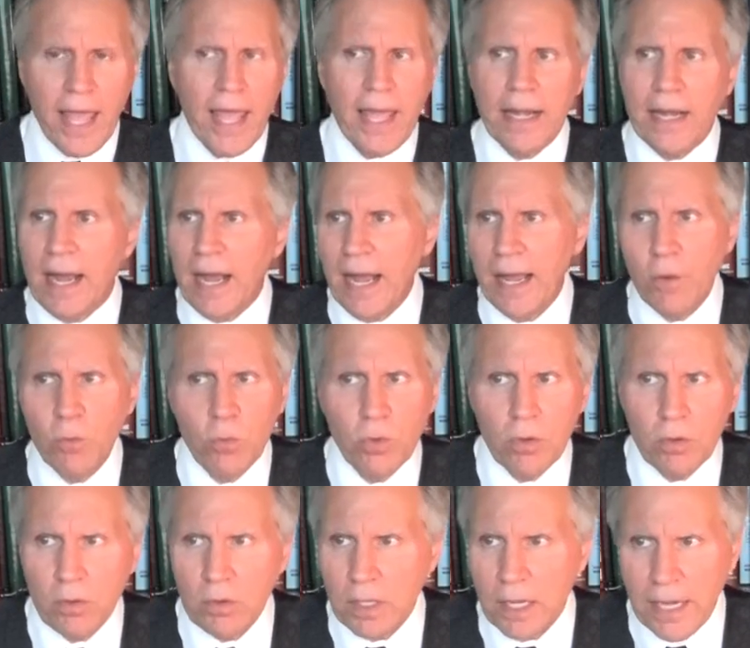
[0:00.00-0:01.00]
and I
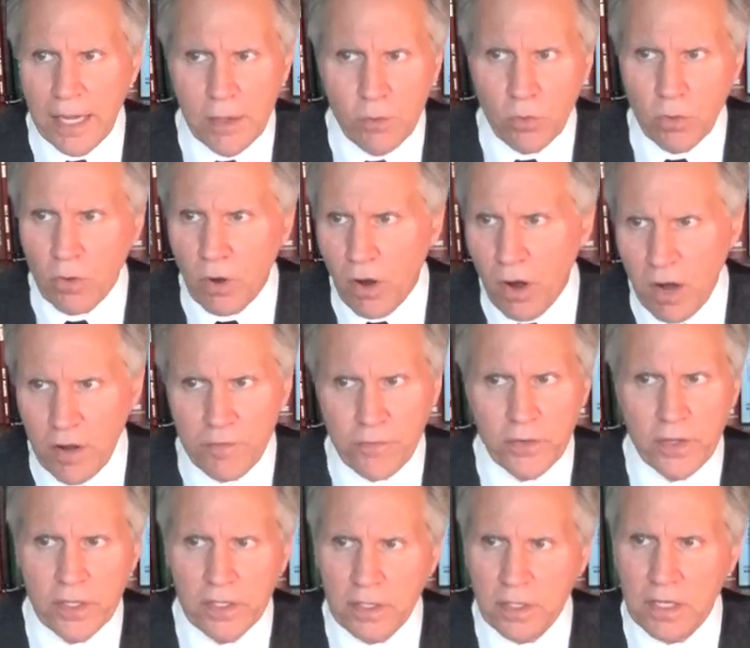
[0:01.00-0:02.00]
will
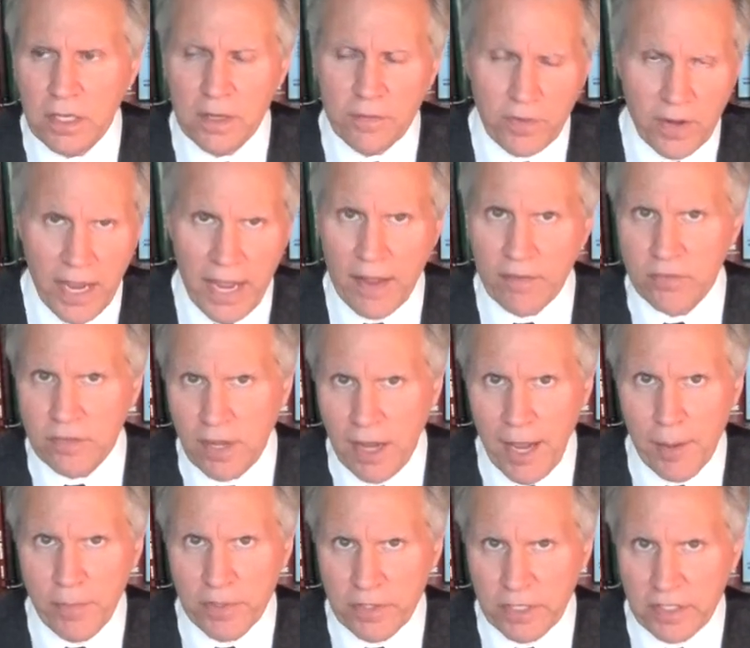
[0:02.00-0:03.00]
often, if I have
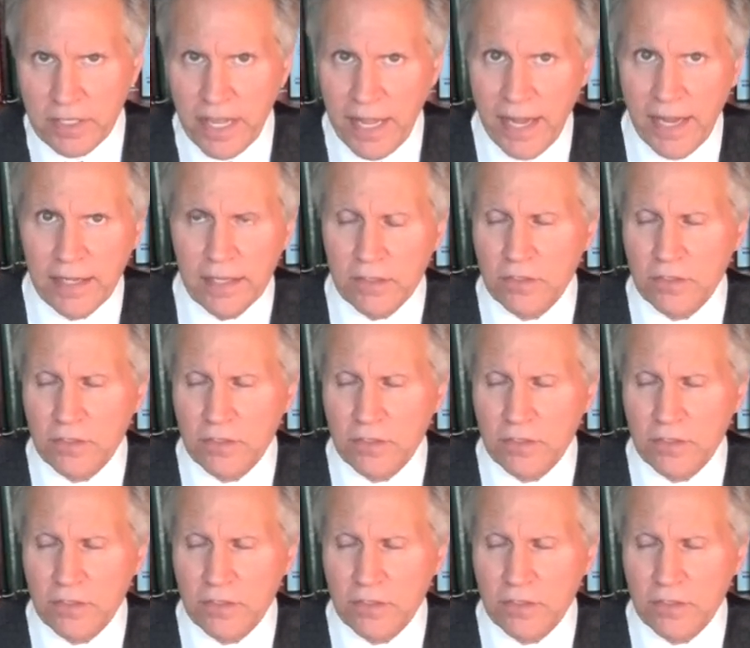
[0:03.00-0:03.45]
time in the day.